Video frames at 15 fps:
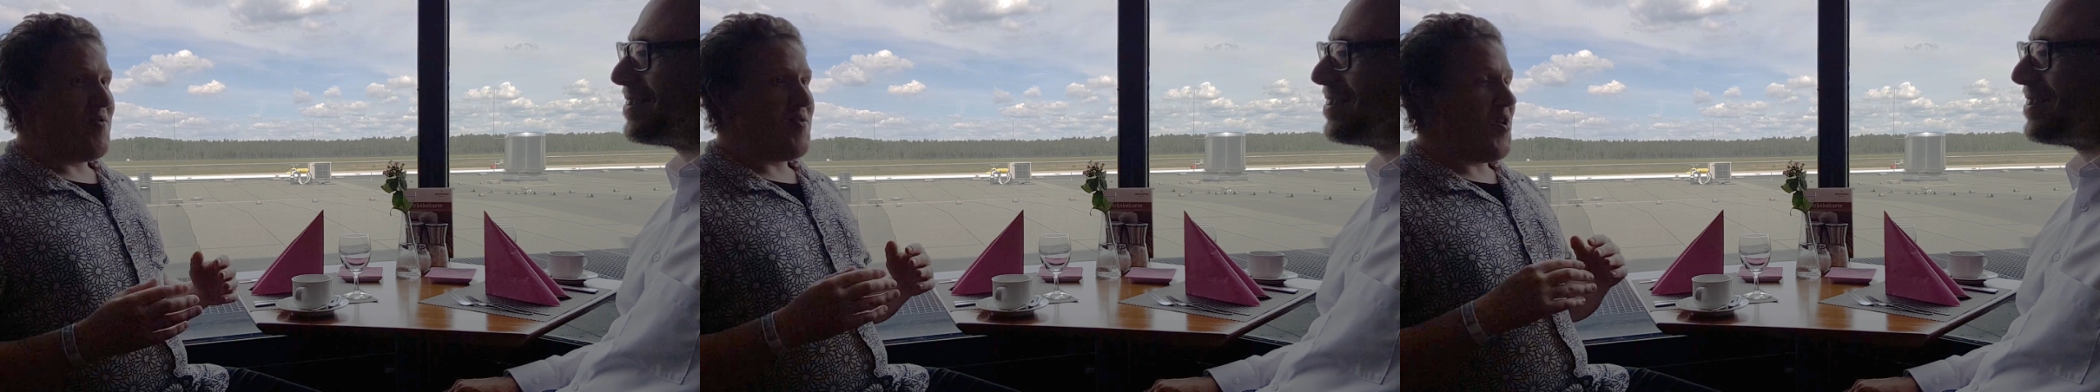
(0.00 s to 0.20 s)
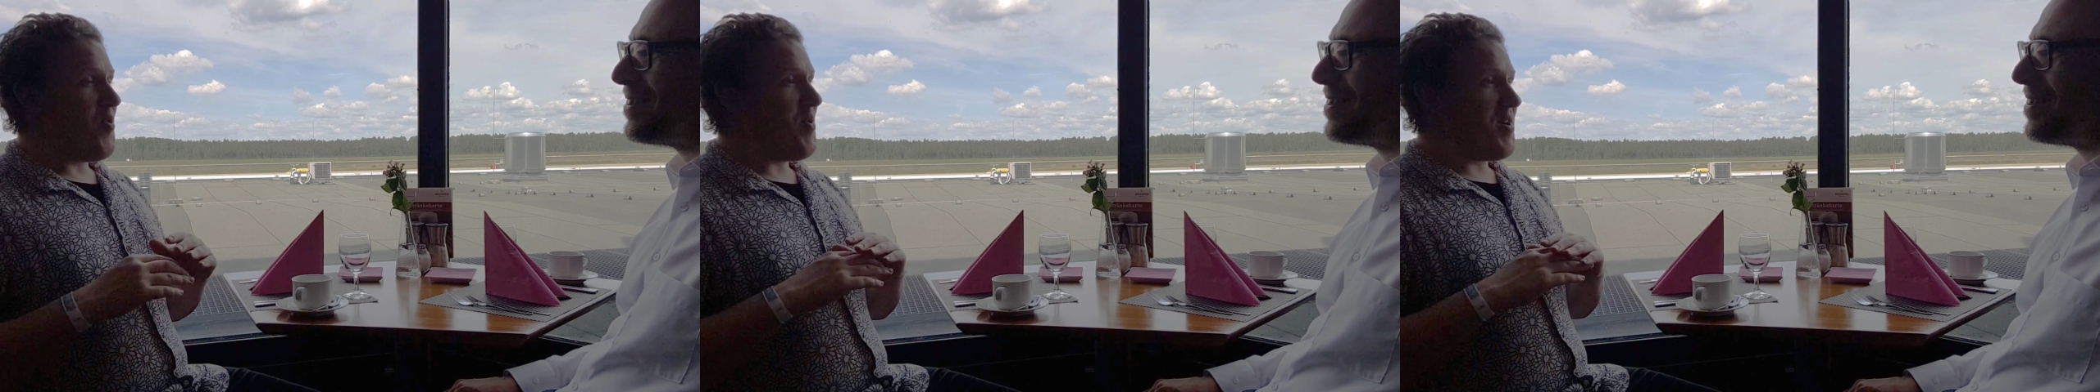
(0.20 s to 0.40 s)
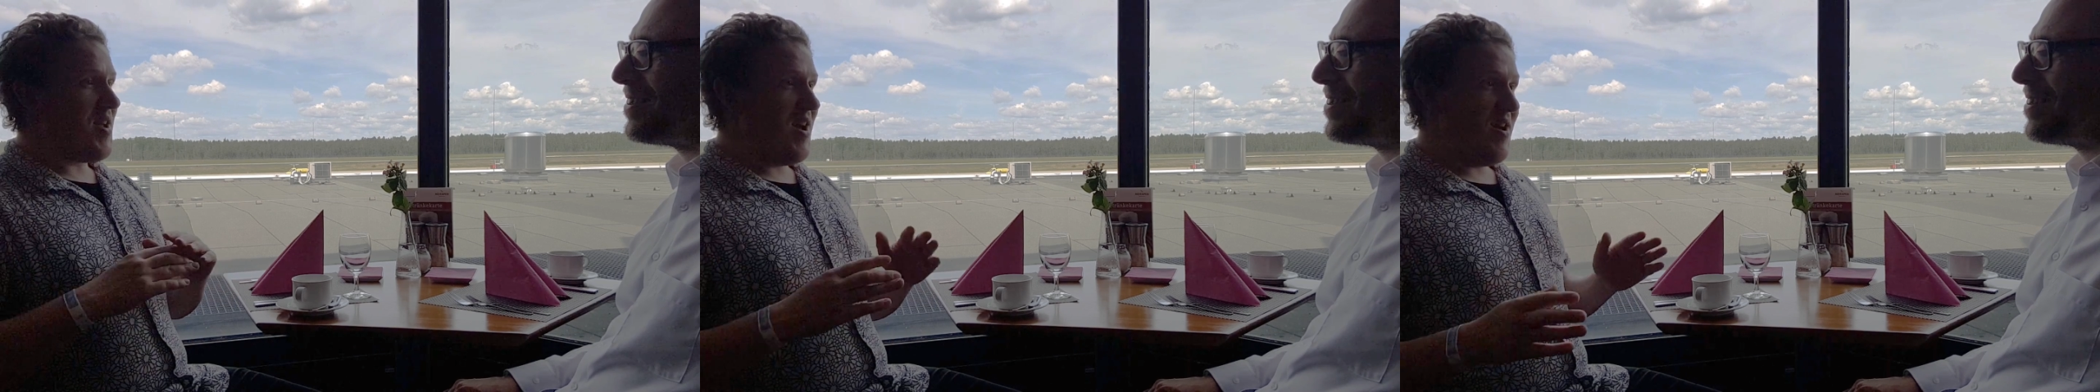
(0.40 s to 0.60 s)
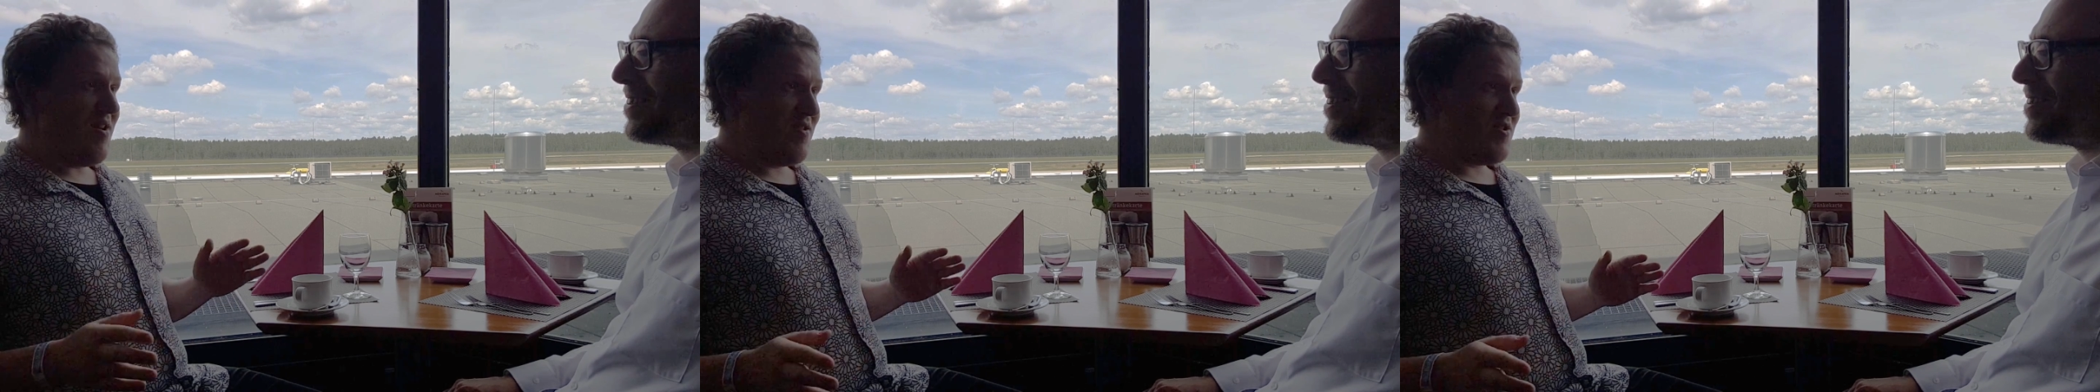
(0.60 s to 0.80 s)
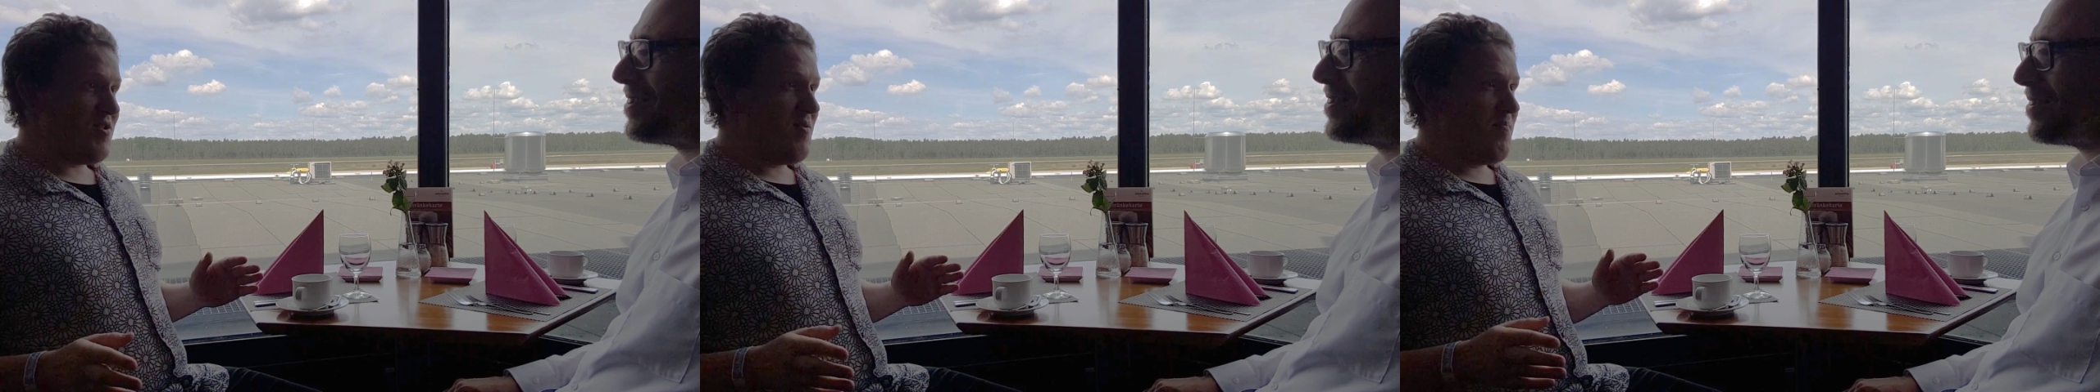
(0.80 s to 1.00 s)
no one
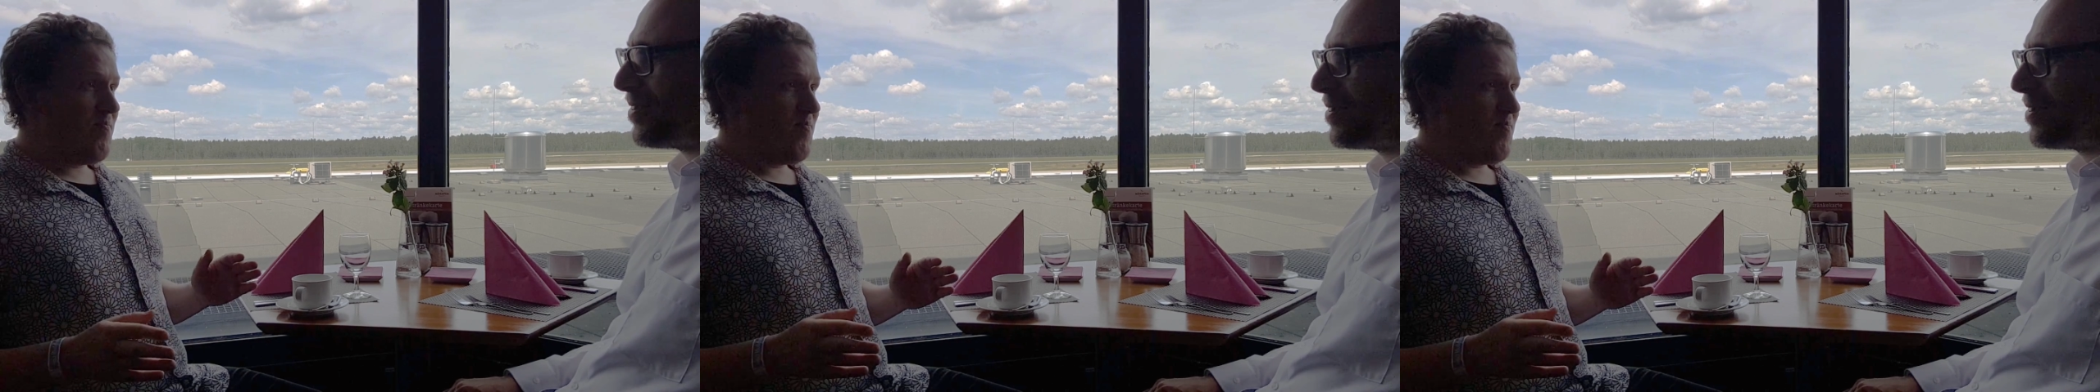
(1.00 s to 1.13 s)
cares.